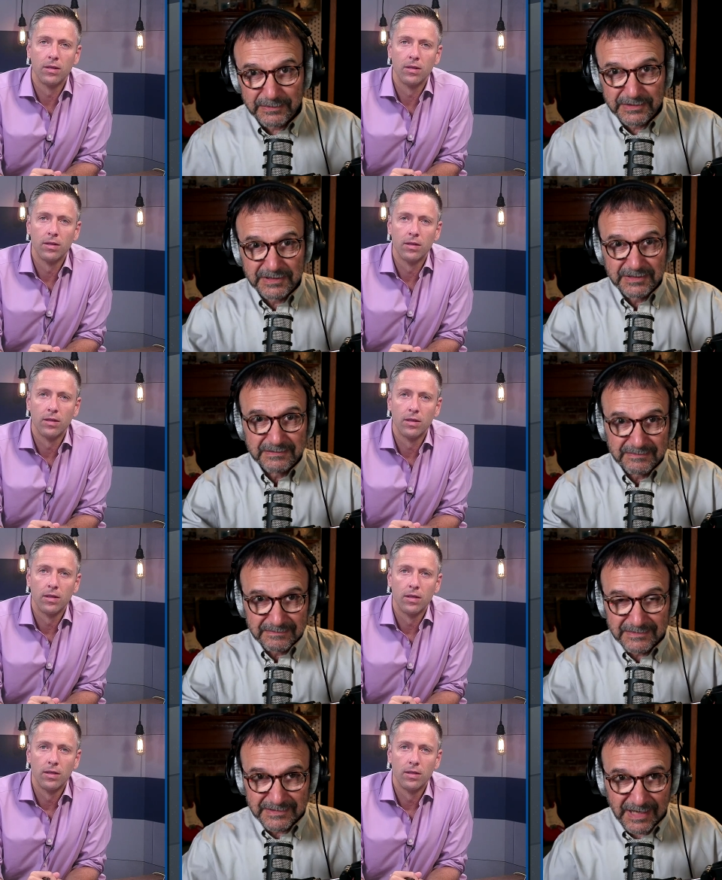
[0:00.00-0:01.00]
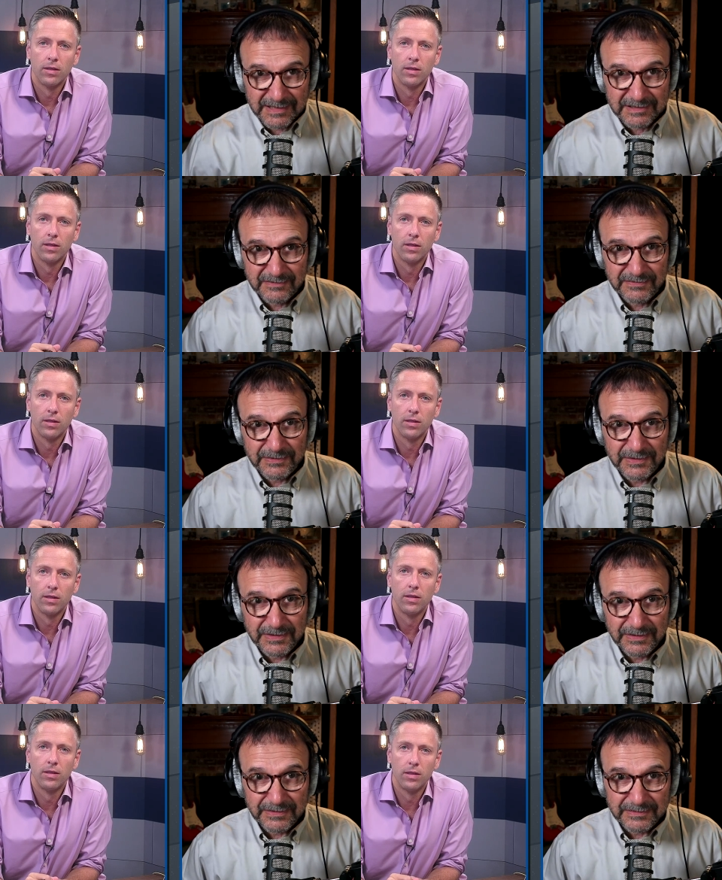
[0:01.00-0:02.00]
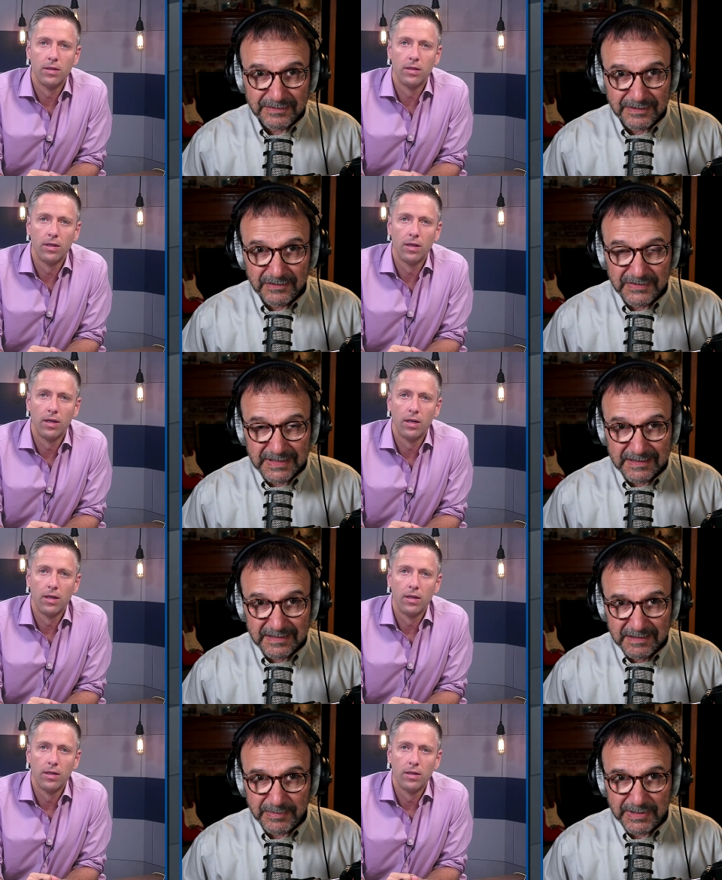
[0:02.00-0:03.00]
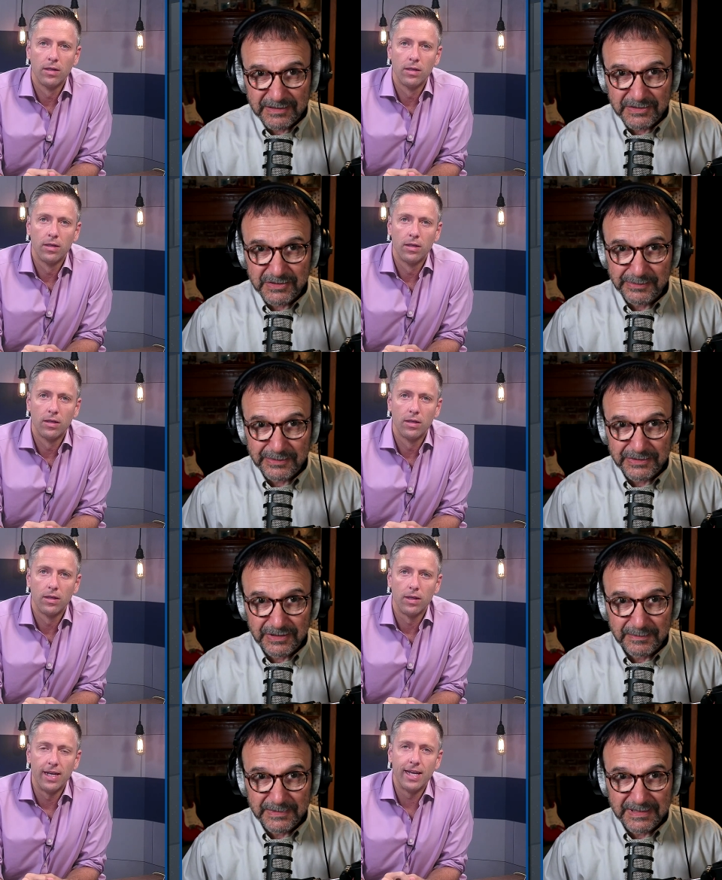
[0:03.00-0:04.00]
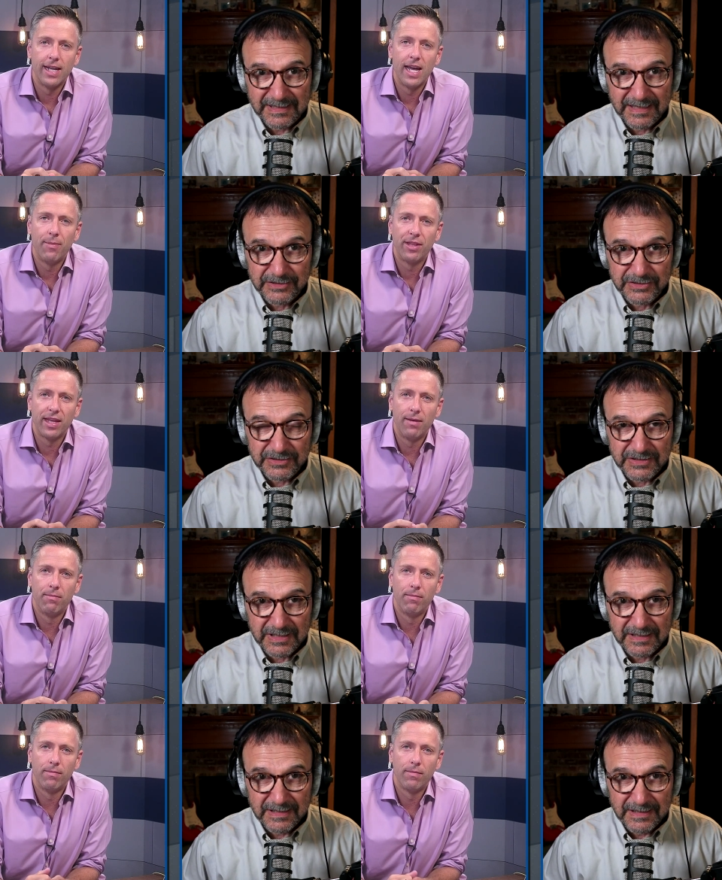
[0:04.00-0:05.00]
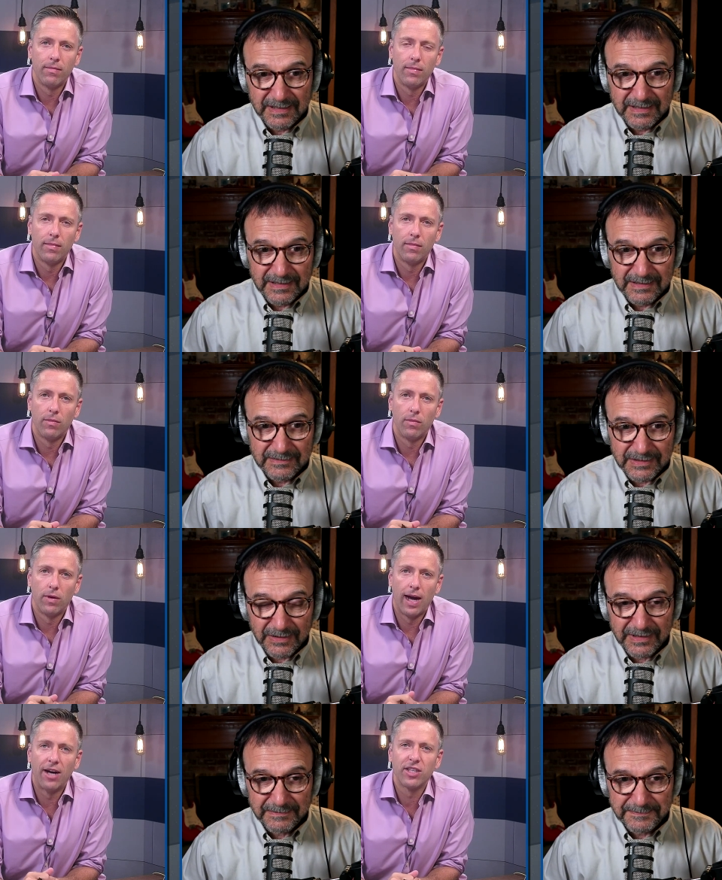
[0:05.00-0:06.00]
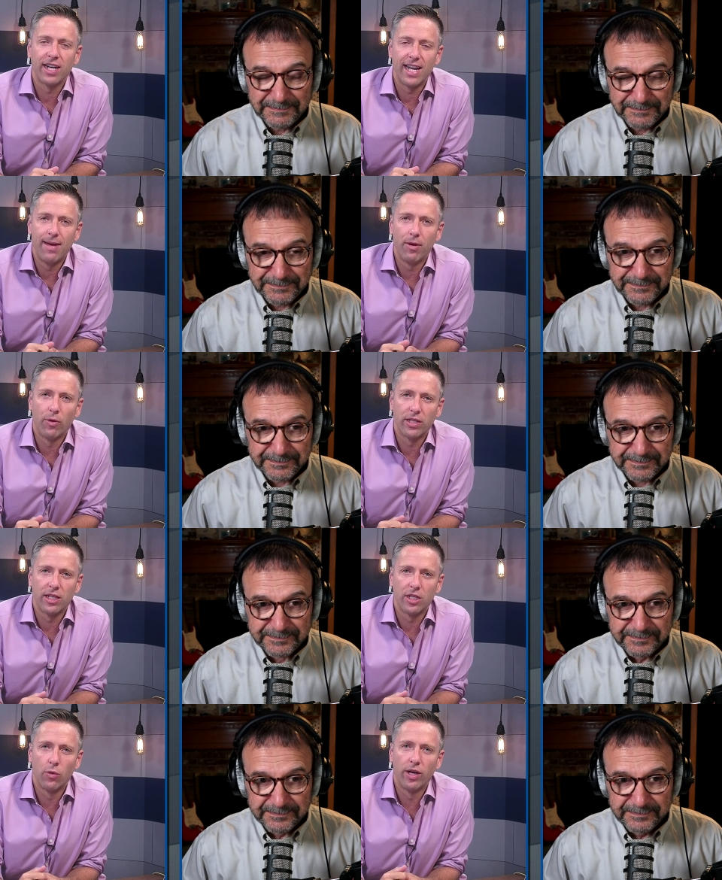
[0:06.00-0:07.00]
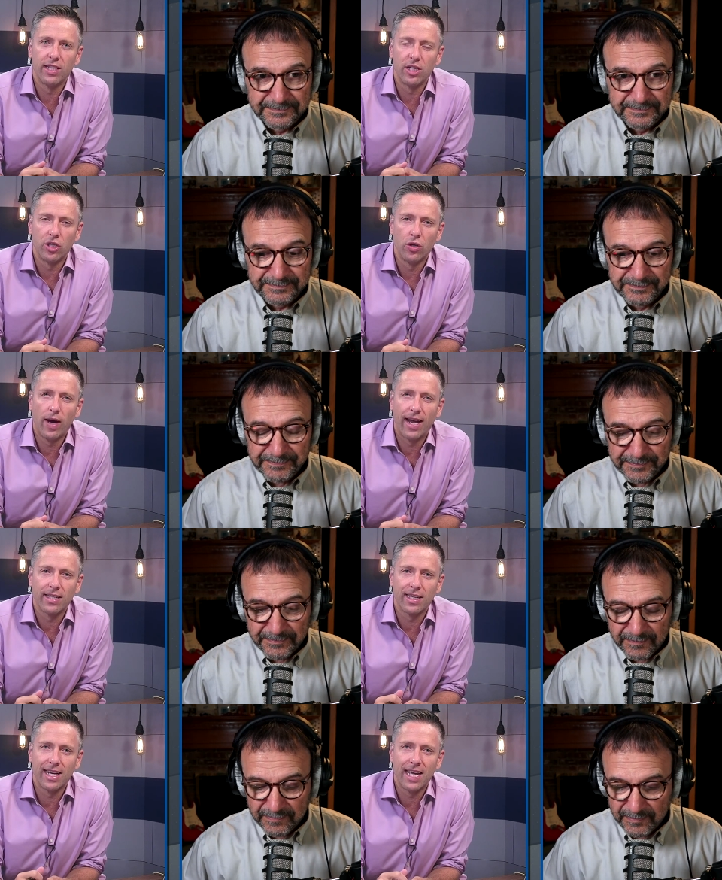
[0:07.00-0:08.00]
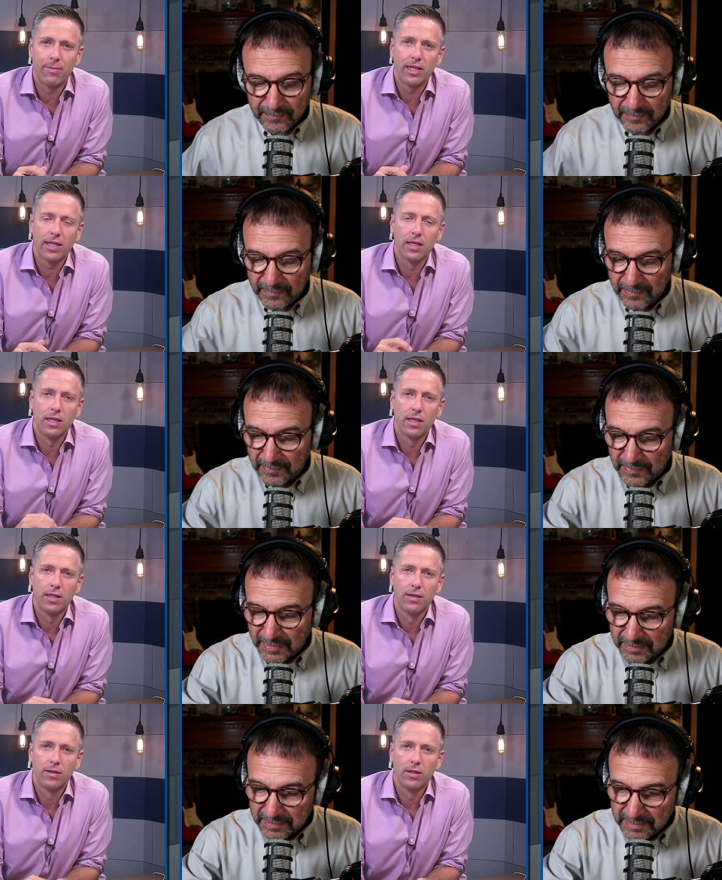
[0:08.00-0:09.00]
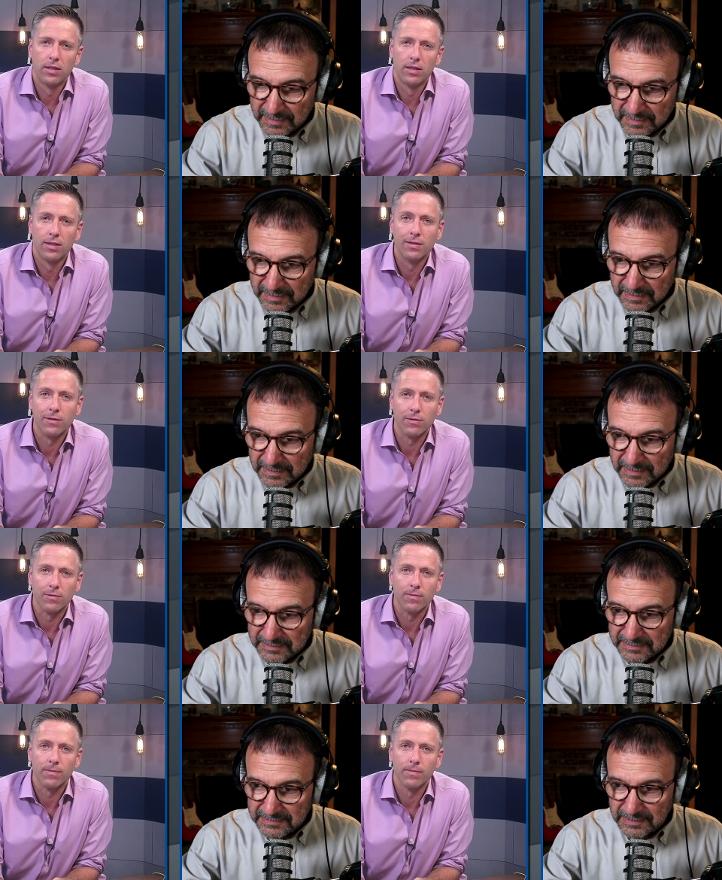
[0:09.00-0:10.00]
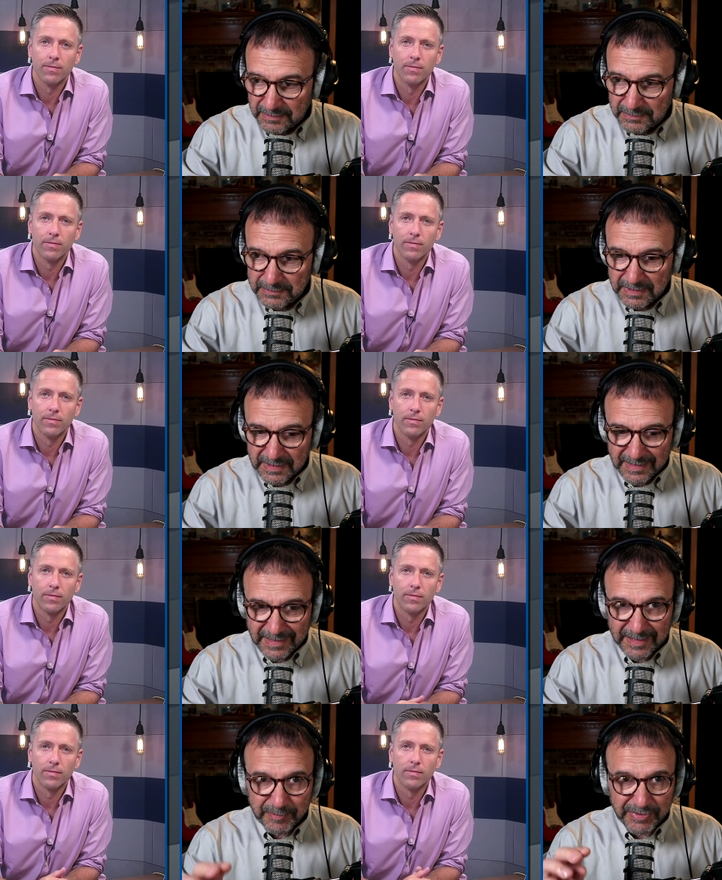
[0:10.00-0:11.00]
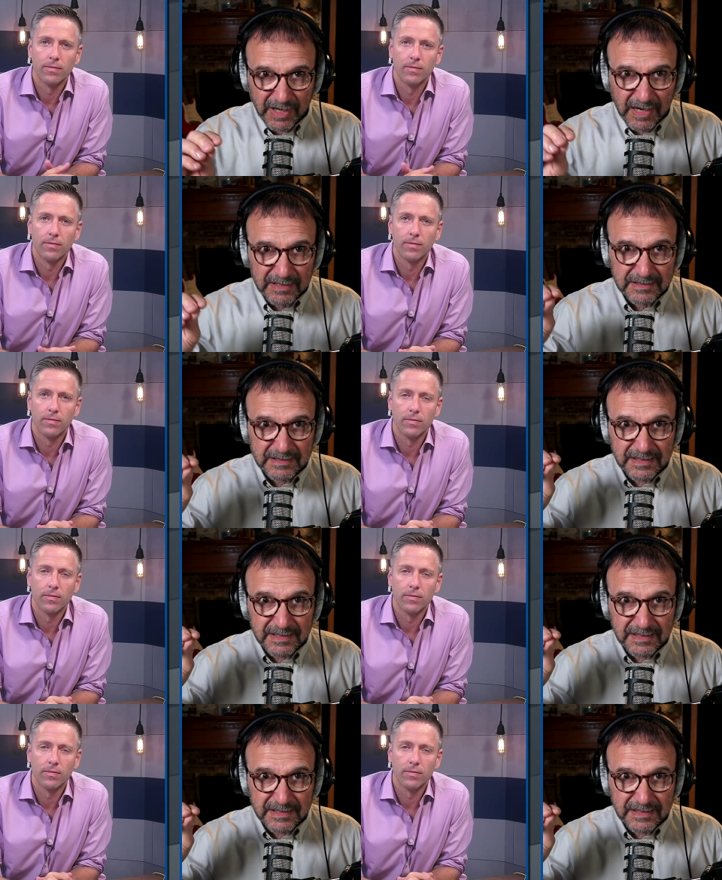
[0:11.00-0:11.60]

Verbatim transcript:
Speaker 1: it was tested for COVID nineteen because there were some In- indications. Inhibit them.
Speaker 2: That, sorry. How does it inhibit? What does it do? What does it do? How does it inhibit it?
Speaker 1: So it blocks